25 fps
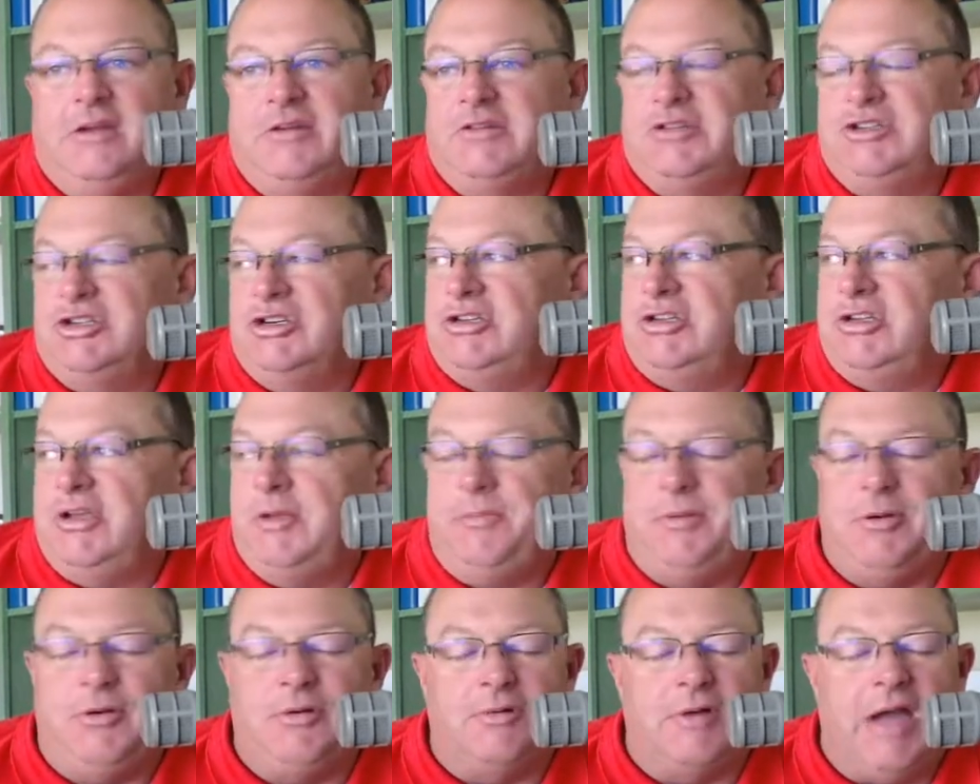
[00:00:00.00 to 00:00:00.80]
just your
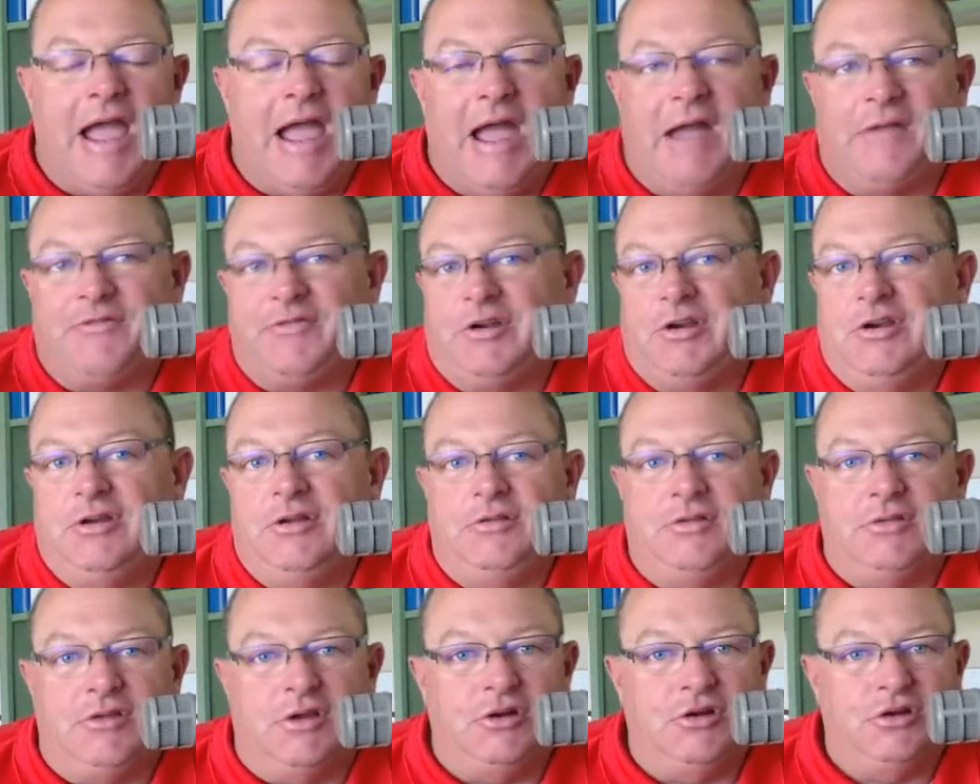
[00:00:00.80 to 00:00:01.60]
typical
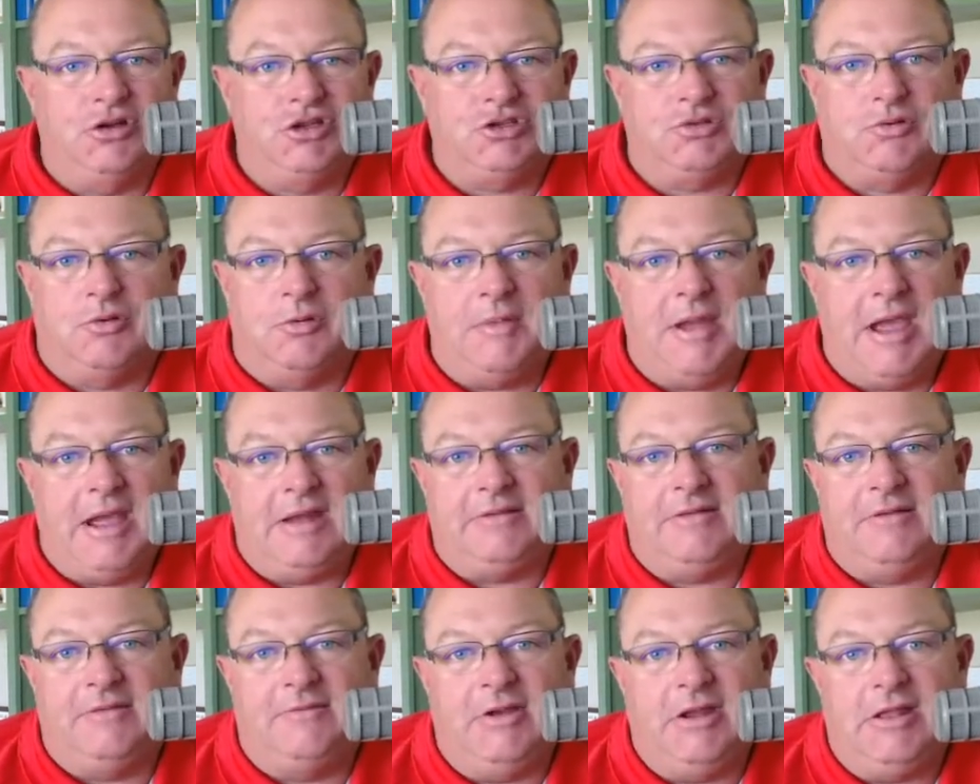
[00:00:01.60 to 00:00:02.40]
afternoon thunderstorm
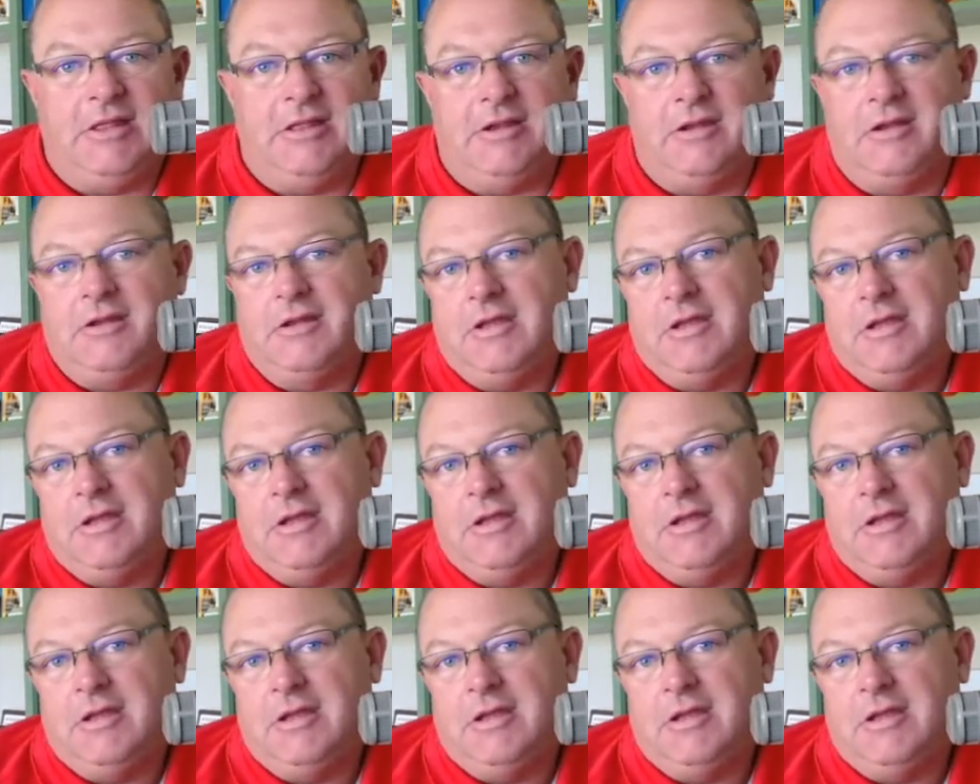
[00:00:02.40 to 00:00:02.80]
activity that